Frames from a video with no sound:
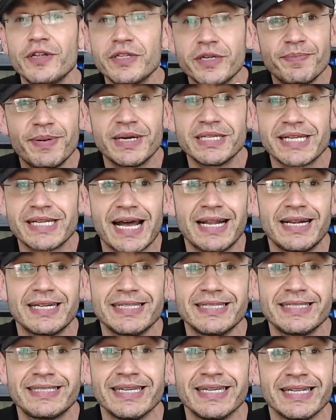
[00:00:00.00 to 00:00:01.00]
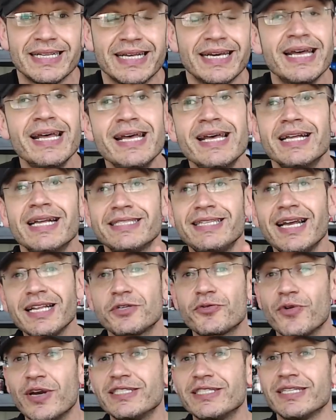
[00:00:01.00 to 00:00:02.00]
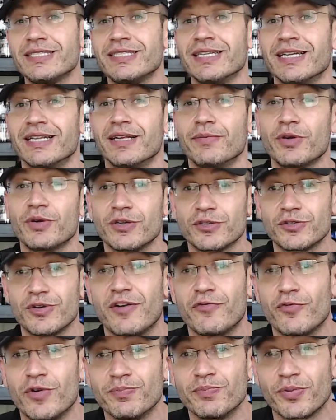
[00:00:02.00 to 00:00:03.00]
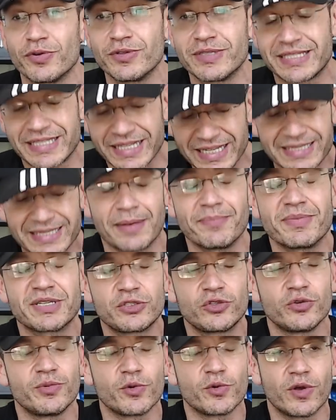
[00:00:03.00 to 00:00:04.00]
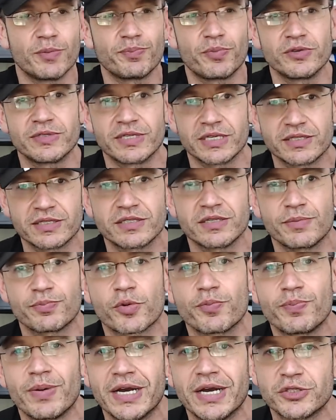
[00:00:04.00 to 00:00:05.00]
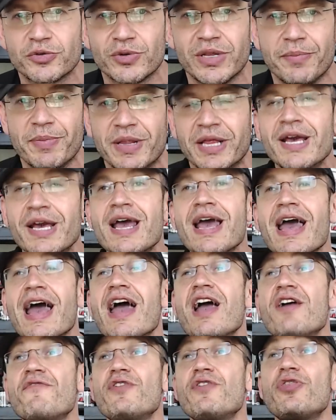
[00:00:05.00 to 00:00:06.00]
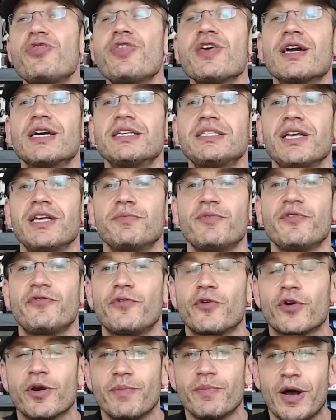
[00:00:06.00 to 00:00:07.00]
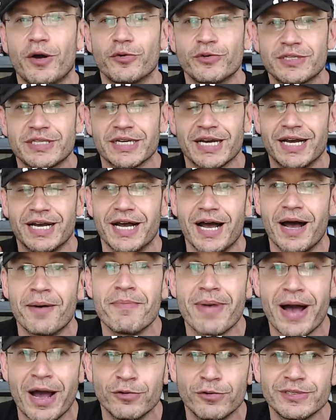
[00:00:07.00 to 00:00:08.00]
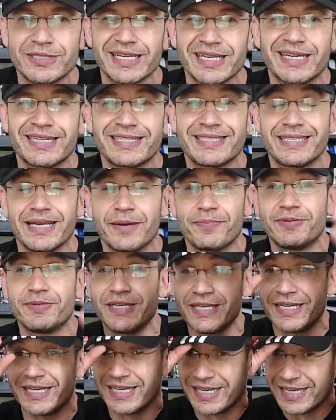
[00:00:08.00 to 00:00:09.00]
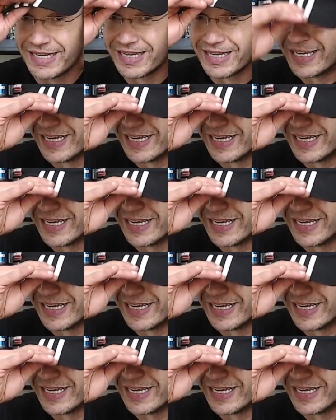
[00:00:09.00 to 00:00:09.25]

the beta-alanine tingling. It's not crazy tingling because you have 1.6, I'm assuming 1.6, it's a proprietary label. Everything I said before about amounts except the